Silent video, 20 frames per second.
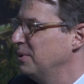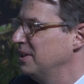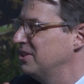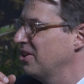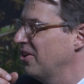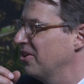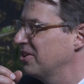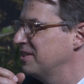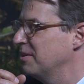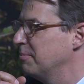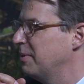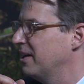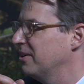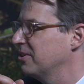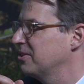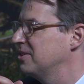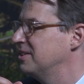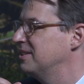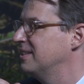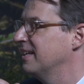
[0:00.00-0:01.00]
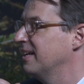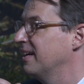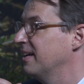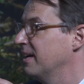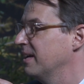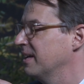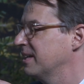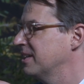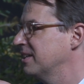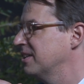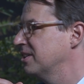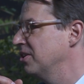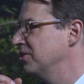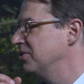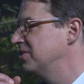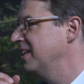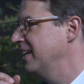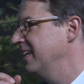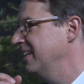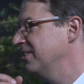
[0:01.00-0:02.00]
We talked about
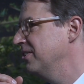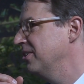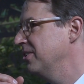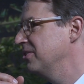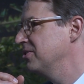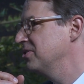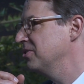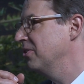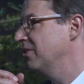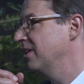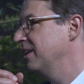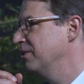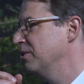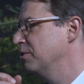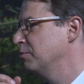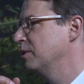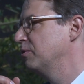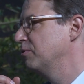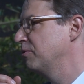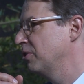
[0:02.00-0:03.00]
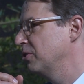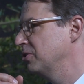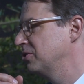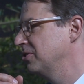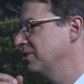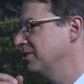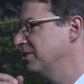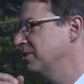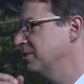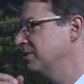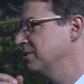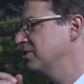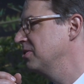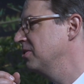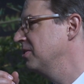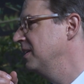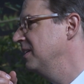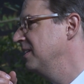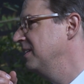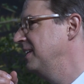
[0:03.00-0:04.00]
containers earlier with Forto. So
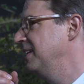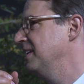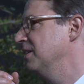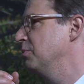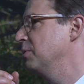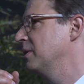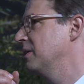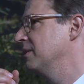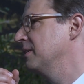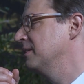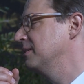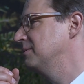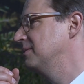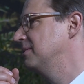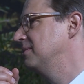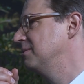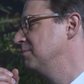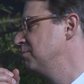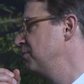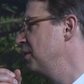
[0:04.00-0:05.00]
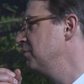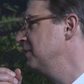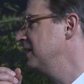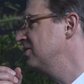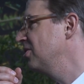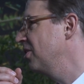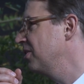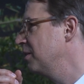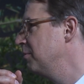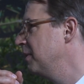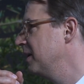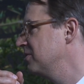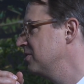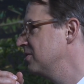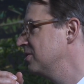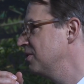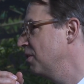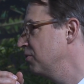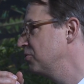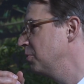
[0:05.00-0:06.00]
yeah. Here we're going to probably talk about
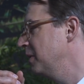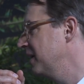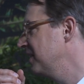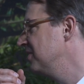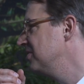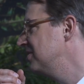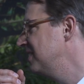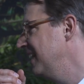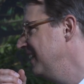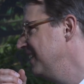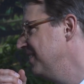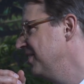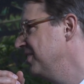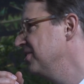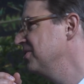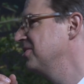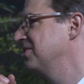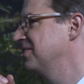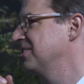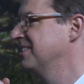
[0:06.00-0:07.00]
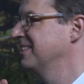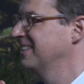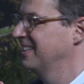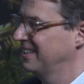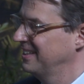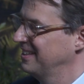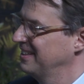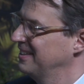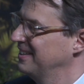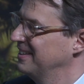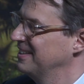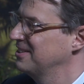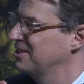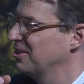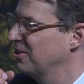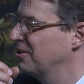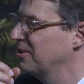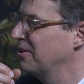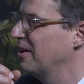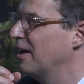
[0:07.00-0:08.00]
software containers.
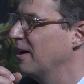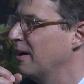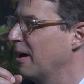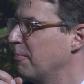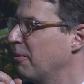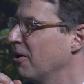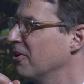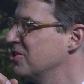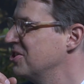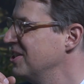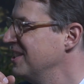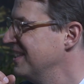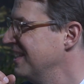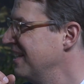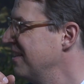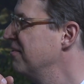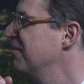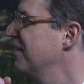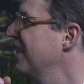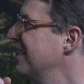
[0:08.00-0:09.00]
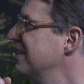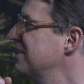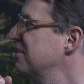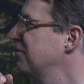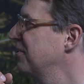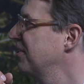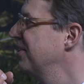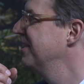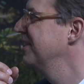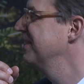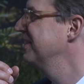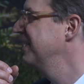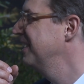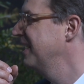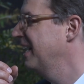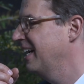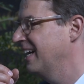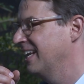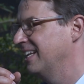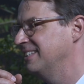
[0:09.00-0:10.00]
So apologies in advance for
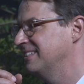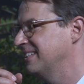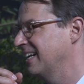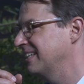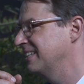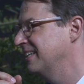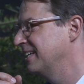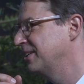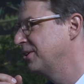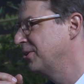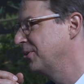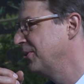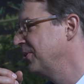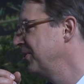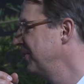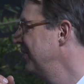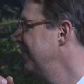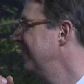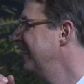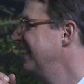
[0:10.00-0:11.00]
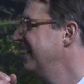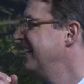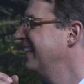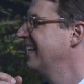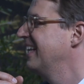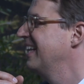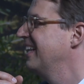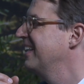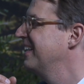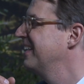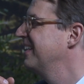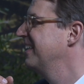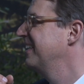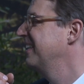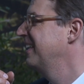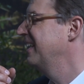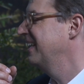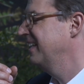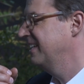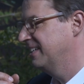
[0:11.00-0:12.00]
the highly technical
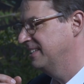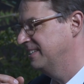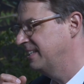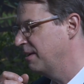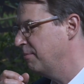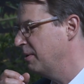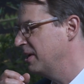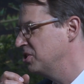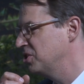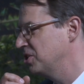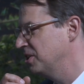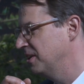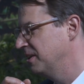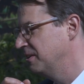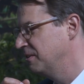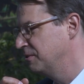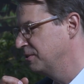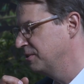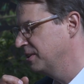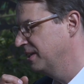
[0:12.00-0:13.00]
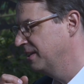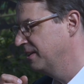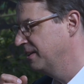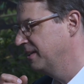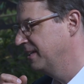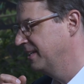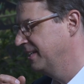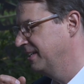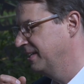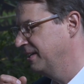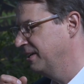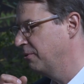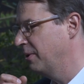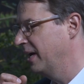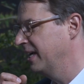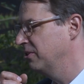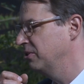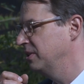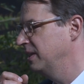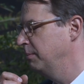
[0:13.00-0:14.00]
dimension of
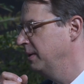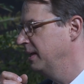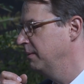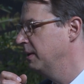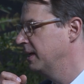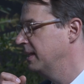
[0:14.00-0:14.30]
ArangoDB.